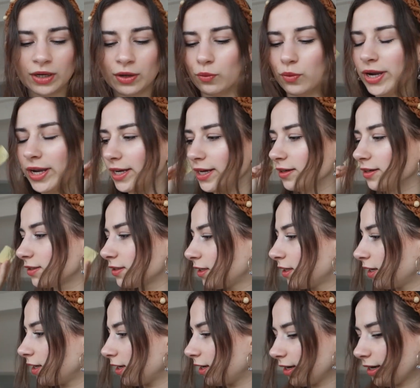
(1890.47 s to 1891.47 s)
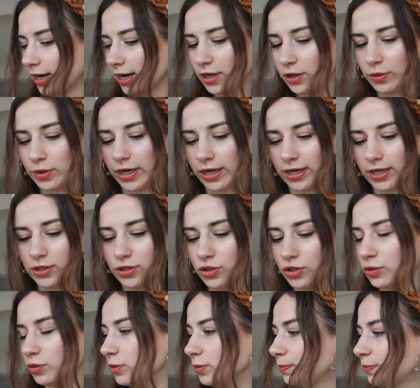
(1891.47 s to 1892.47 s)
wait, I know what I can
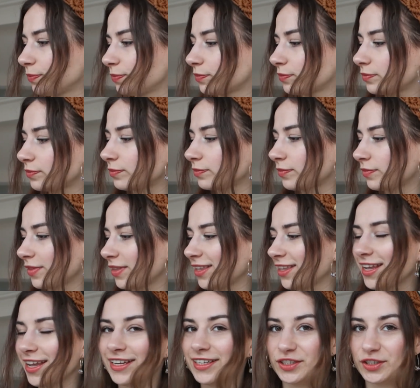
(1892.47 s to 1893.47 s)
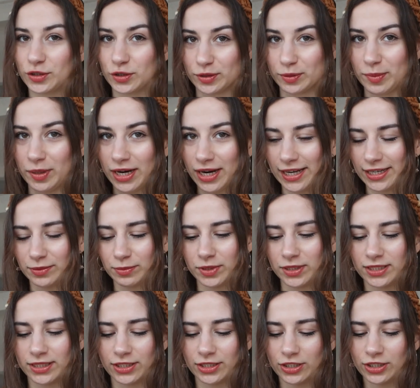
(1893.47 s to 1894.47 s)
do. It's going to be the last
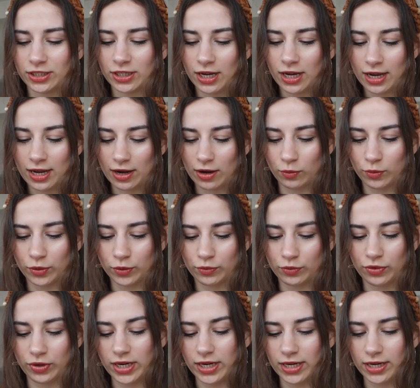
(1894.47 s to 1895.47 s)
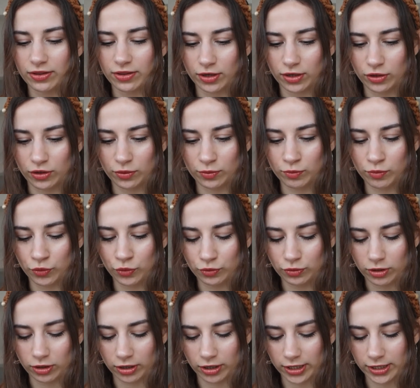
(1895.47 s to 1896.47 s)
message. I will read the
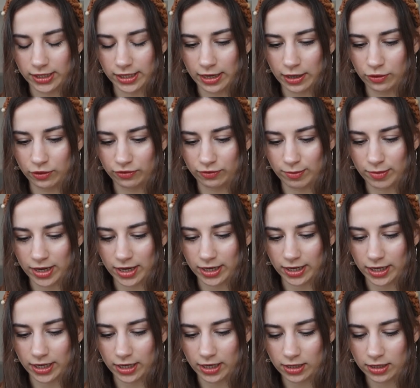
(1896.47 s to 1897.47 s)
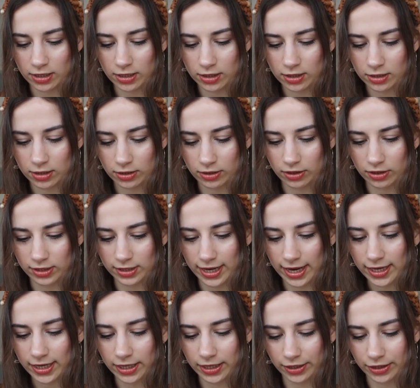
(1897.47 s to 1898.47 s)
moon card out of my
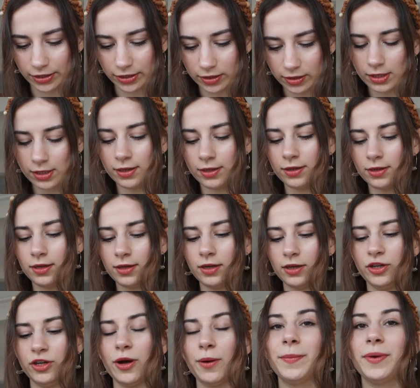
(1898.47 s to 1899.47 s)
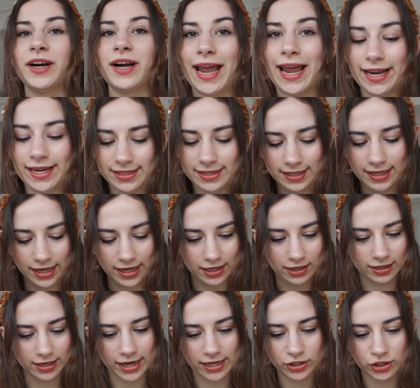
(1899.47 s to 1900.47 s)
deck here. Number
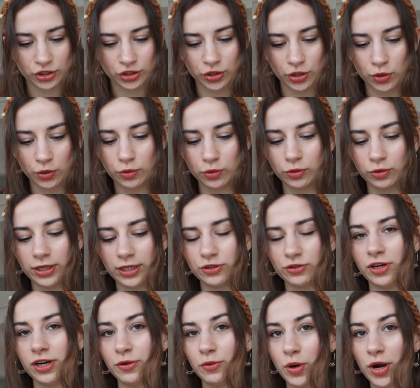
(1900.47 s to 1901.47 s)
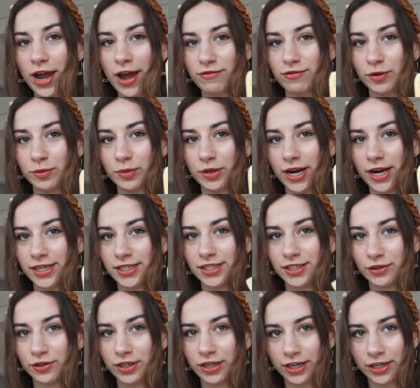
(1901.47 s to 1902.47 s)
18, that's so cool. Literally, we have number
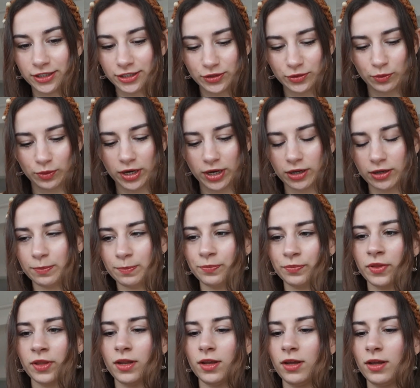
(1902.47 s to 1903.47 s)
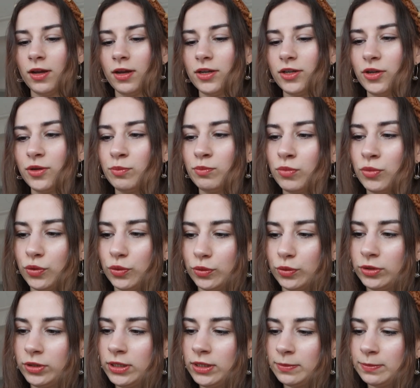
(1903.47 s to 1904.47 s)
18 on here as well. The
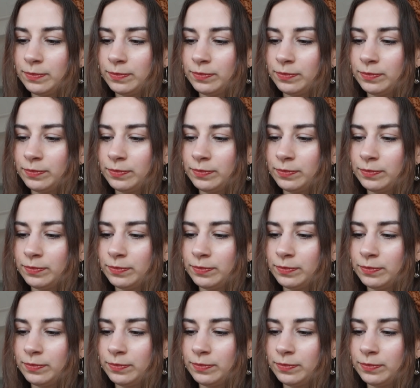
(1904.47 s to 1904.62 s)
moon.